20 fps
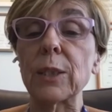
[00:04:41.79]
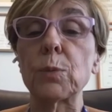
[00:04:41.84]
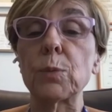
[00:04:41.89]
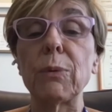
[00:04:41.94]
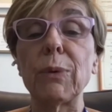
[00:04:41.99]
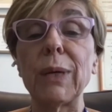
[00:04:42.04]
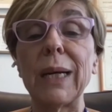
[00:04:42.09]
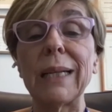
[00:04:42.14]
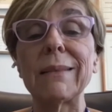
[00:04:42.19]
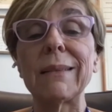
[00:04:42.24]
we
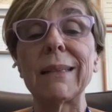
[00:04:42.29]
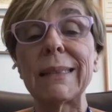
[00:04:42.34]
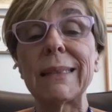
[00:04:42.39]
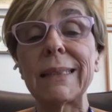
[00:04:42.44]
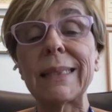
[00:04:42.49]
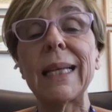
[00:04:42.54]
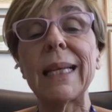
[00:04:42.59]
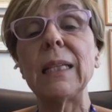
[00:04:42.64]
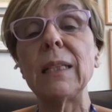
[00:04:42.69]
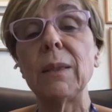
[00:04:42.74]
will
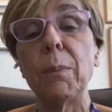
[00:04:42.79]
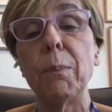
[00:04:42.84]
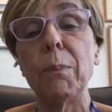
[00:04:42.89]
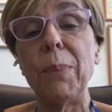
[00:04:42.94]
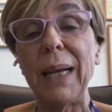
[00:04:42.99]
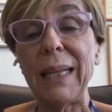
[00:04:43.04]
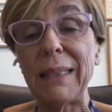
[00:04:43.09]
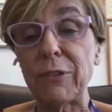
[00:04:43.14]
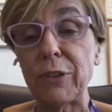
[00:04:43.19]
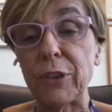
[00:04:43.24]
understand
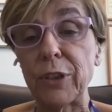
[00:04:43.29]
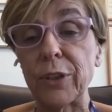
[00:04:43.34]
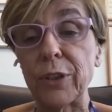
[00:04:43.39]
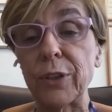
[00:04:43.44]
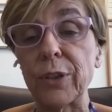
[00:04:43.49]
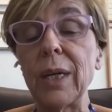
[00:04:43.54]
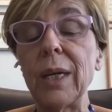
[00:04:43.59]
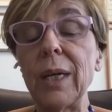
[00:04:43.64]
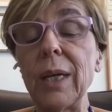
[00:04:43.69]
better